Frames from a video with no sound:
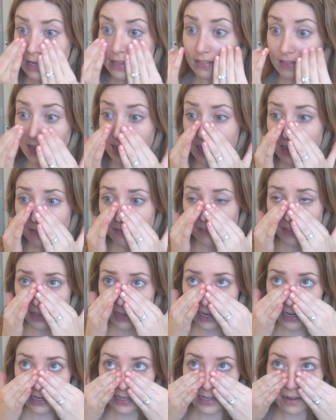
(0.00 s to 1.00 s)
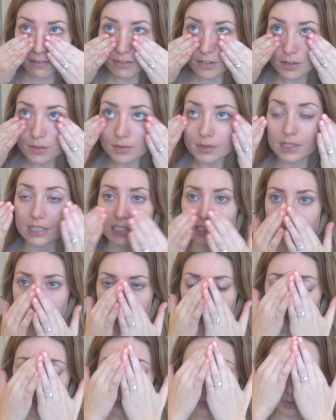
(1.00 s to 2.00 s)
life. Like I never really
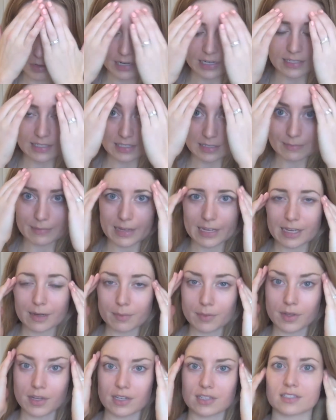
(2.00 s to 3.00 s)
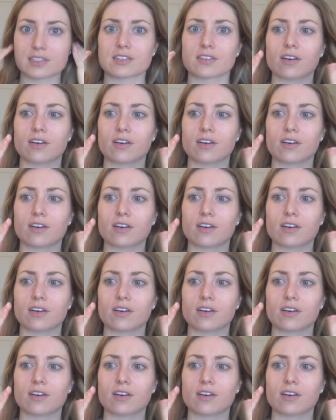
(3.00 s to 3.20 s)
do crazy makeup looks.